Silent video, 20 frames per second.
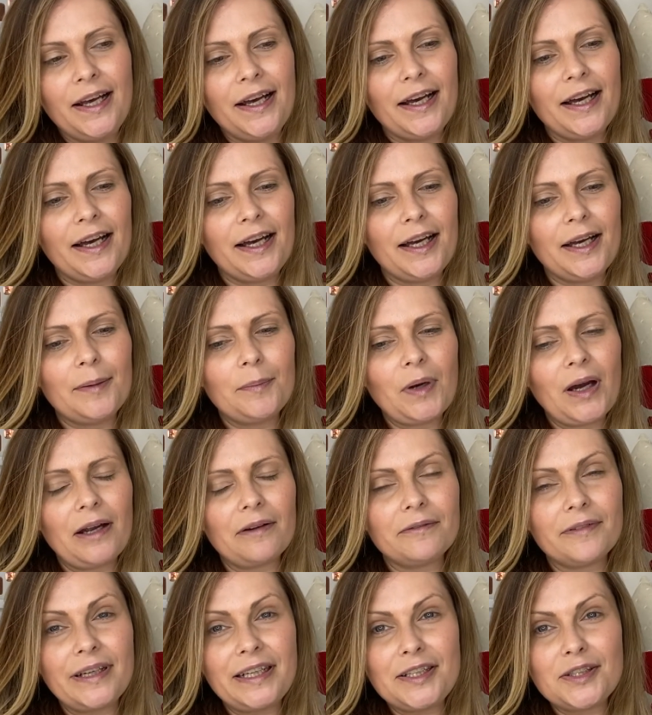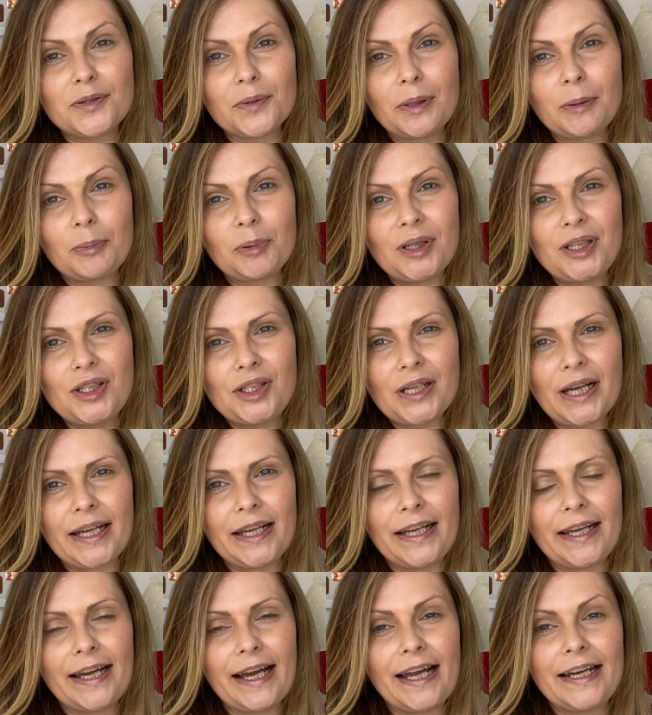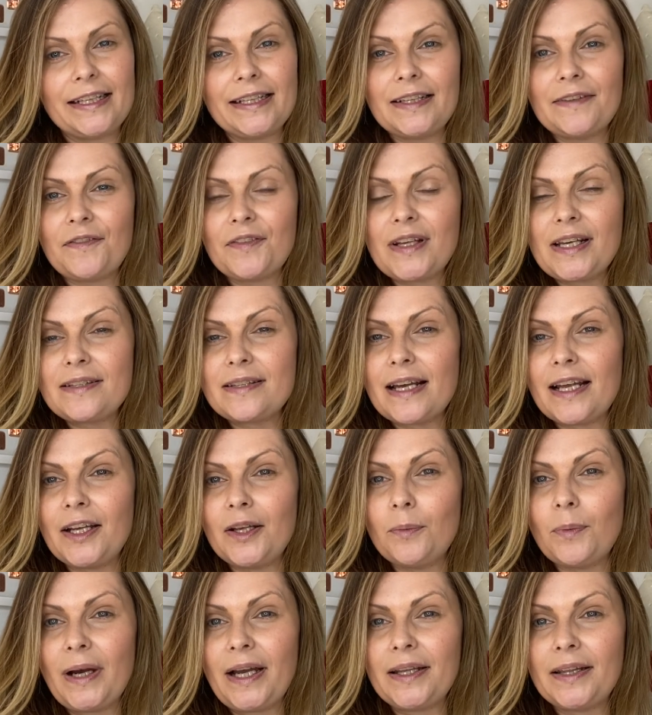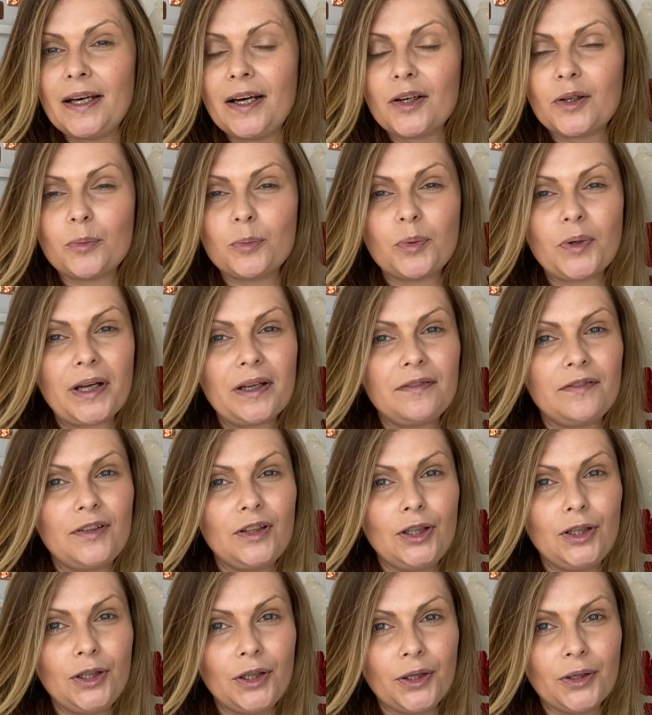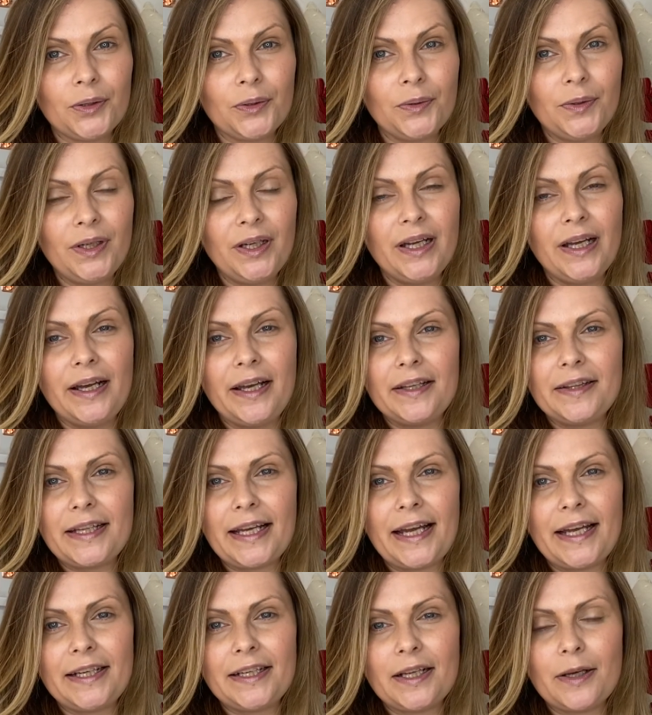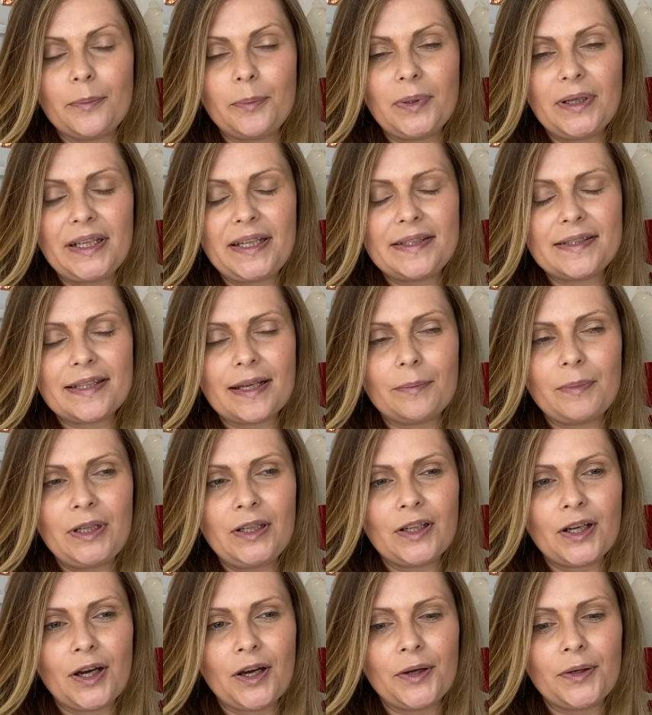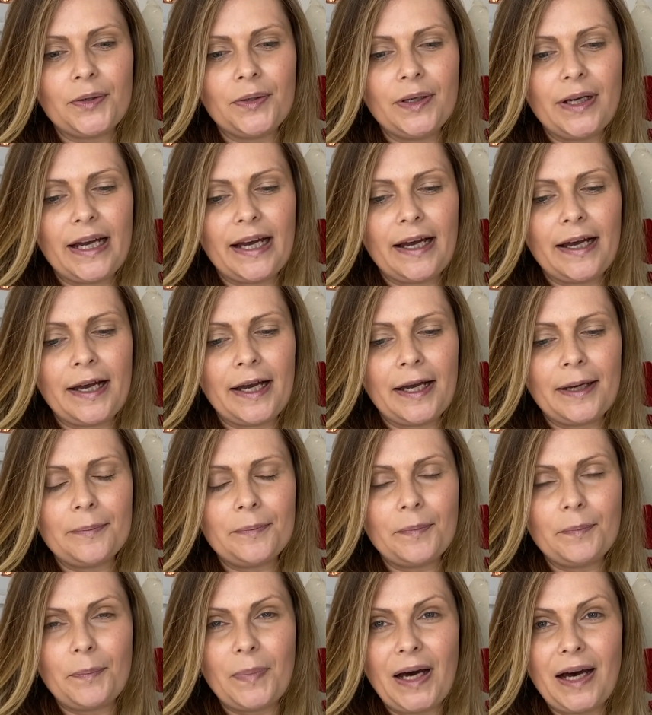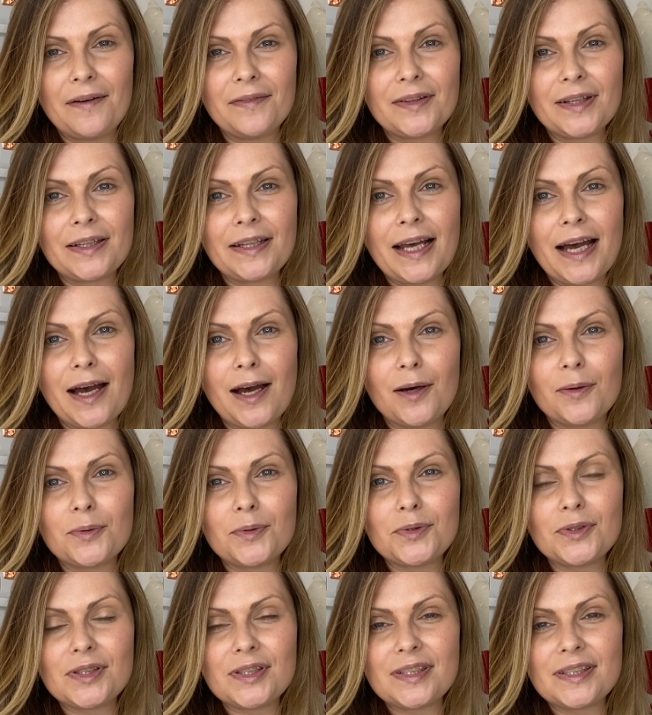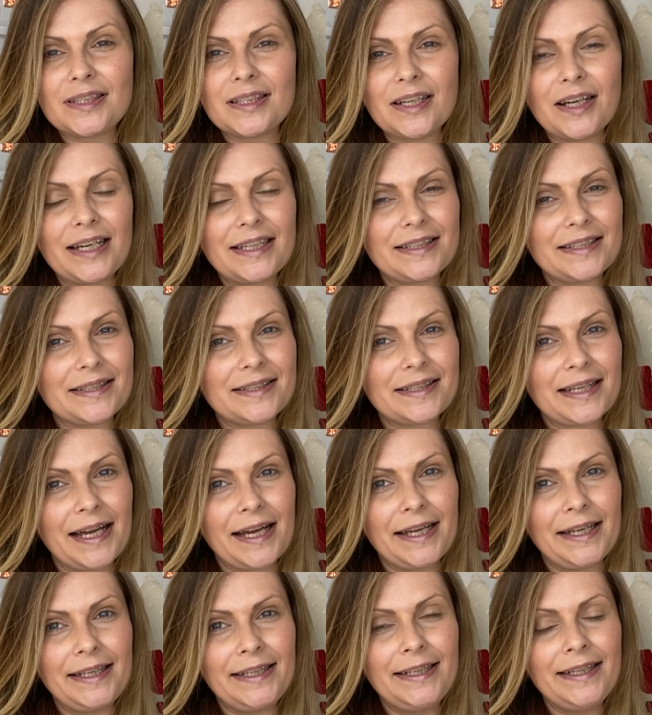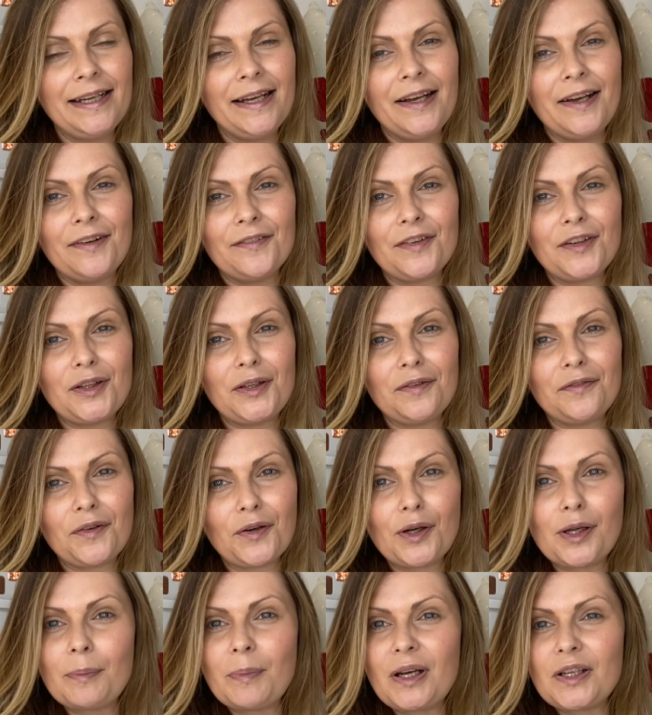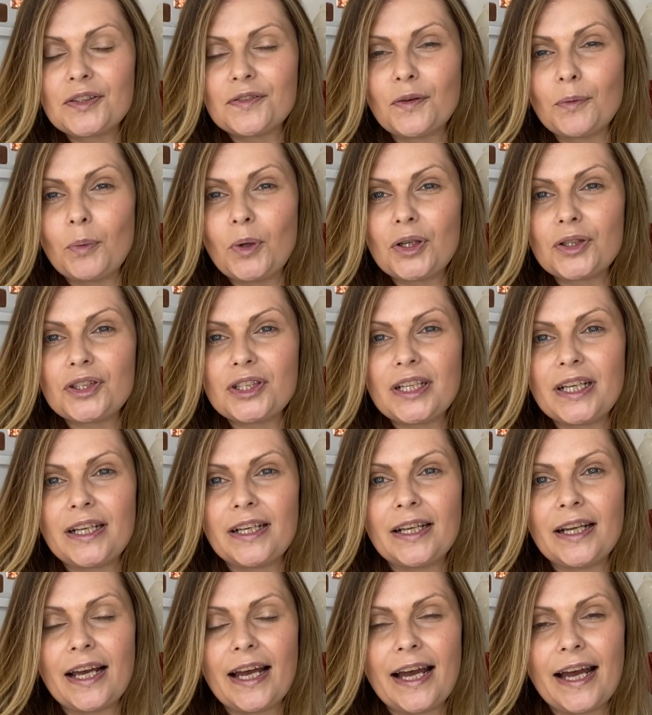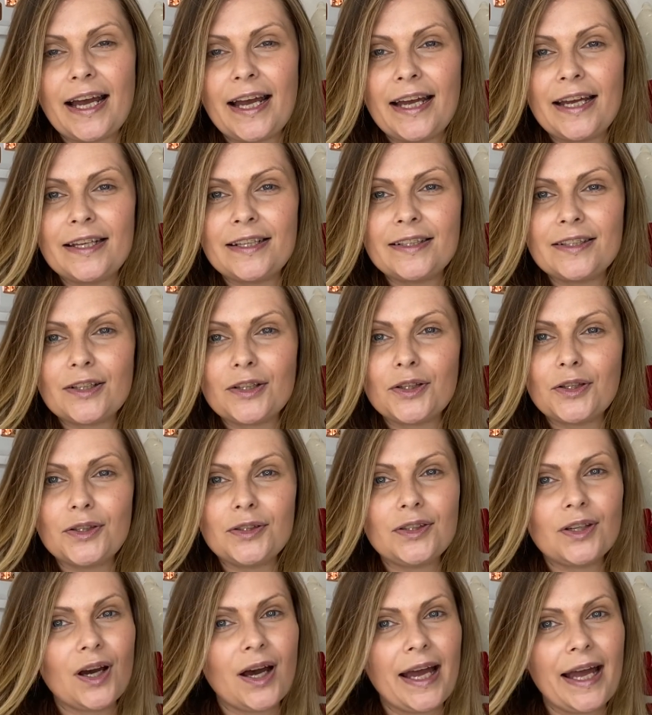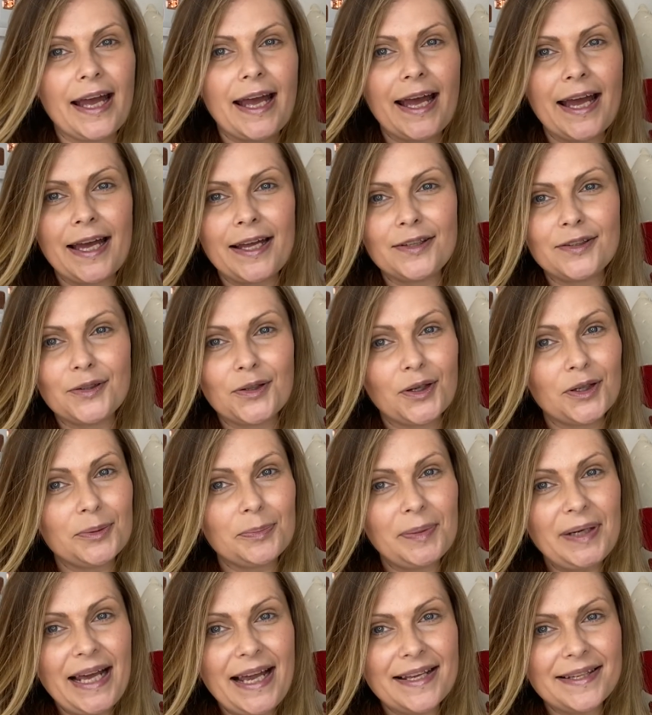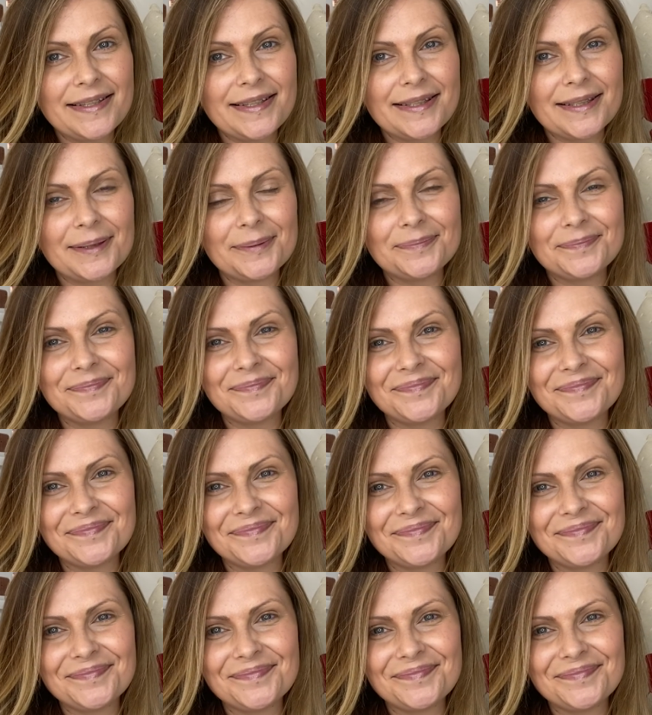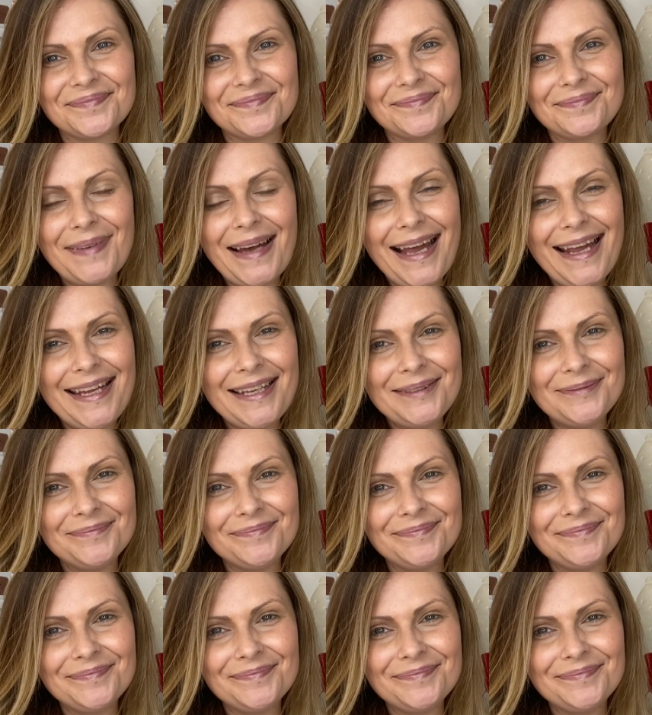um, I really do appreciate it and if there's any way that I can pray for you then please let me know um, but other than that I will just like to say thank you very much for watching and good night and God bless bye